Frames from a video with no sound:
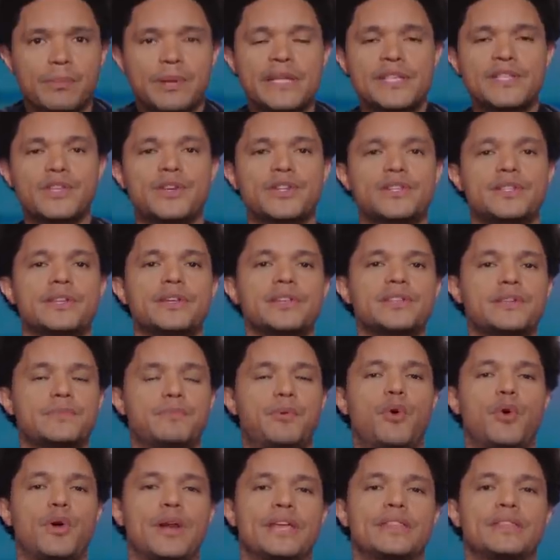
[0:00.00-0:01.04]
please consider
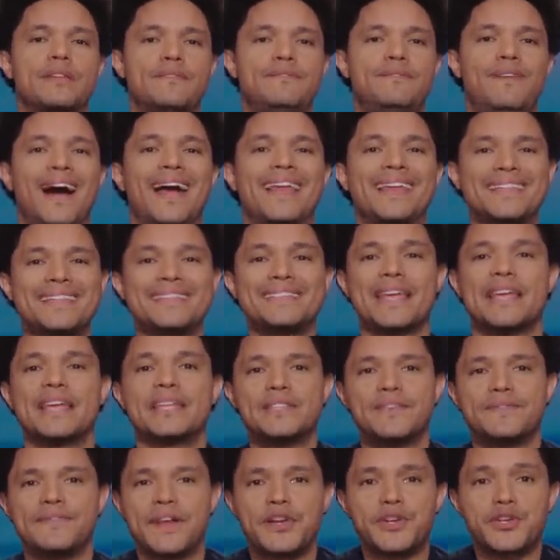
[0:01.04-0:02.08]
supporting the Violence
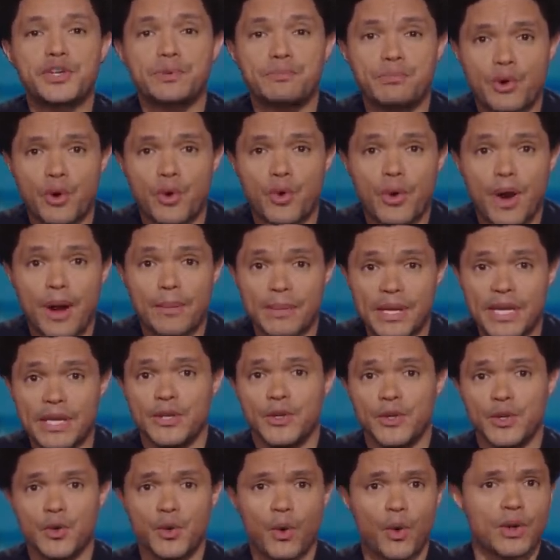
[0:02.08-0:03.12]
Intervention Program
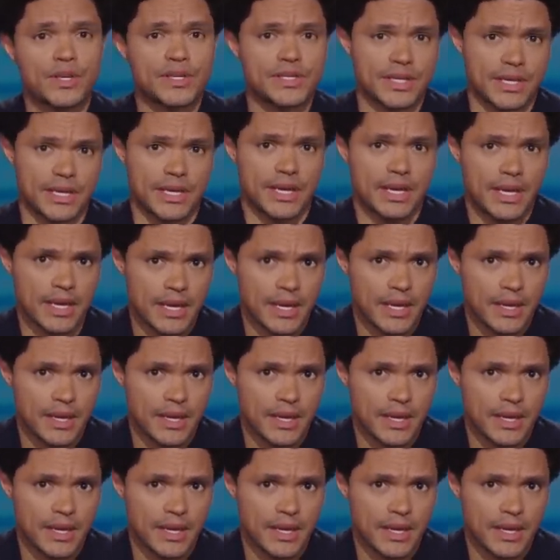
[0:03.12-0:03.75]
in New York City.